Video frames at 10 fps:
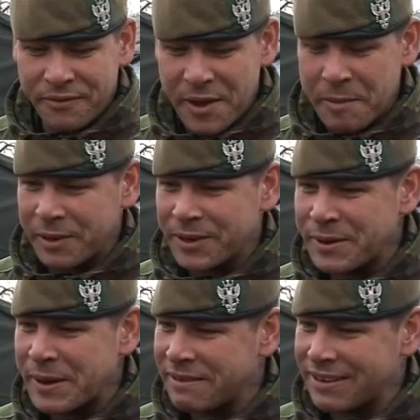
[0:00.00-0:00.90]
thermal
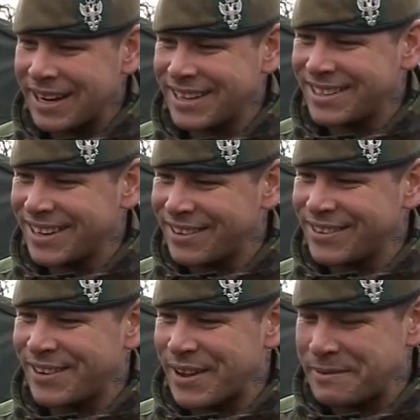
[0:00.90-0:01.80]
underwear, and that, so that
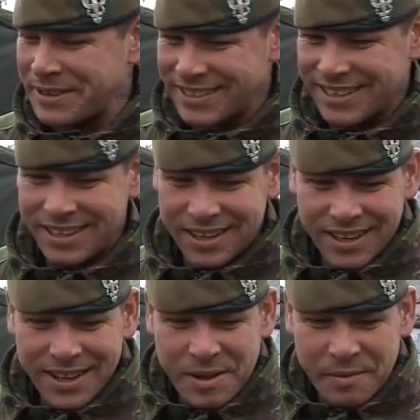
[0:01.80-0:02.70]
was quite amusing.
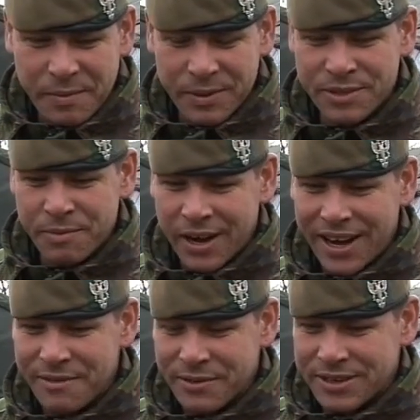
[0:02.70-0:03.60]
Put a smile on
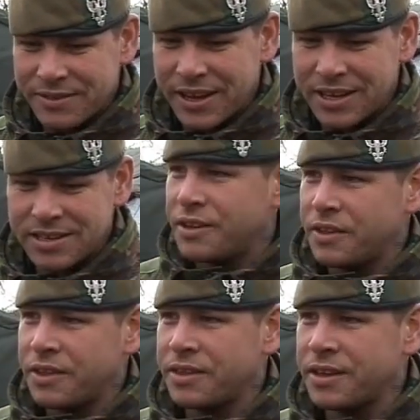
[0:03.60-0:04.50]
everyone's face. You,
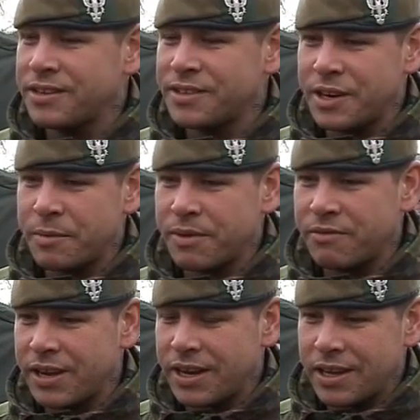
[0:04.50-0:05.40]
you think he's going to be
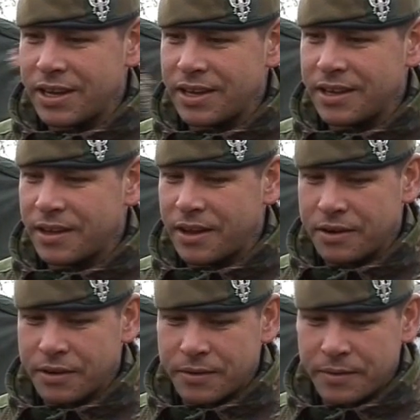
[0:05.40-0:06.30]
really, I
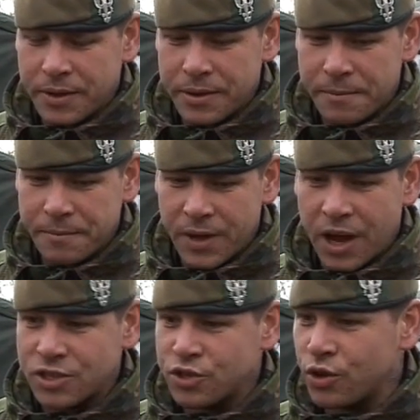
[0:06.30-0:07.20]
don't know, um,
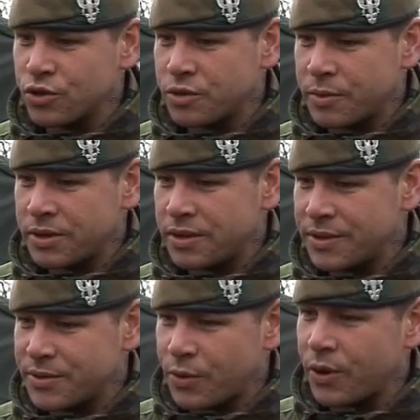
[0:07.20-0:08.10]
hard to talk to, but
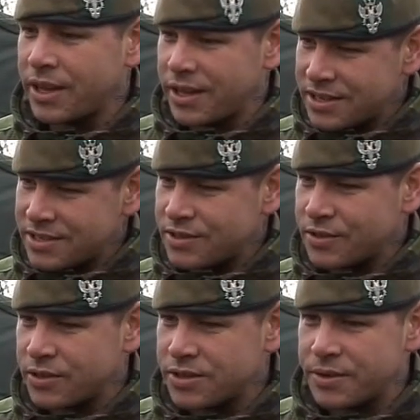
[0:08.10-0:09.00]
he was quite easy to
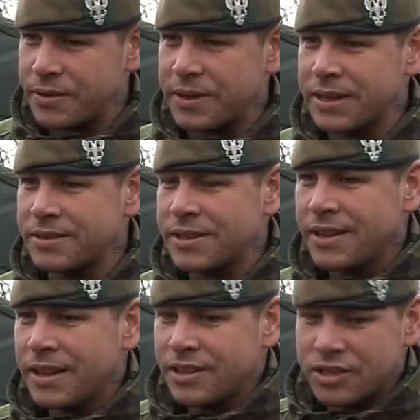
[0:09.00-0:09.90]
talk to. He,
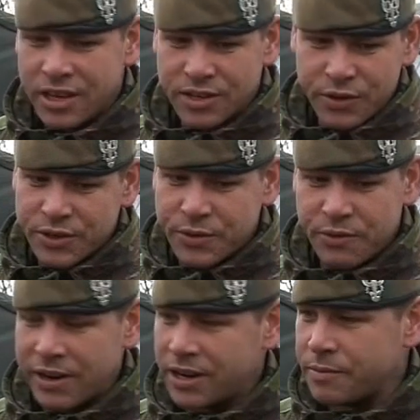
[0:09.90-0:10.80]
just like talking to a
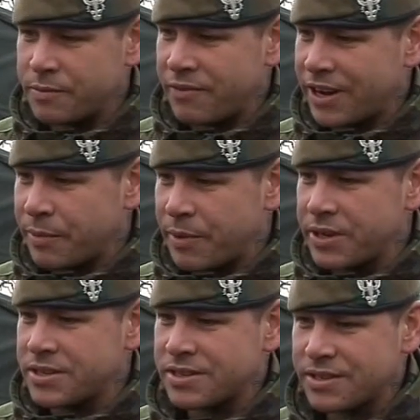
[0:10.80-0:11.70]
regular regular
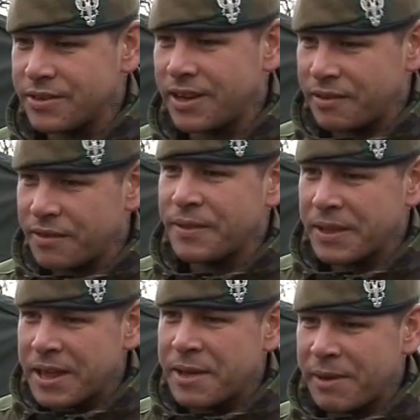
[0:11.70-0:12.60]
person, so yeah,
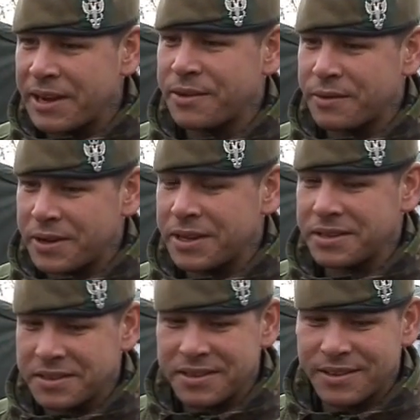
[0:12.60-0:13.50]
he made it quite
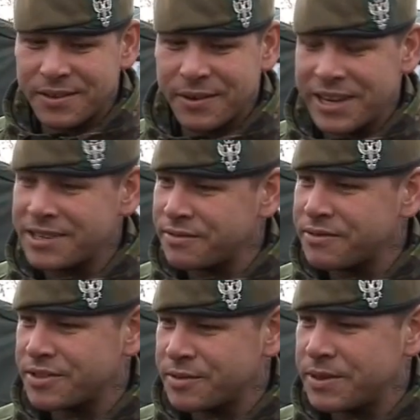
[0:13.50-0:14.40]
quite easy for
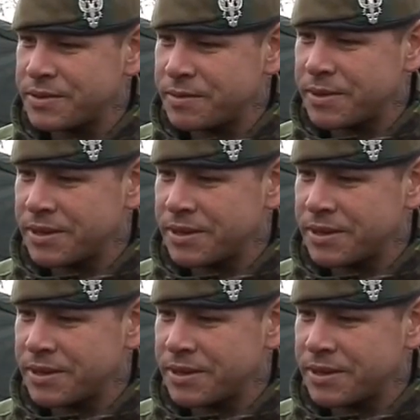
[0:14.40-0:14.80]
us to speak to him,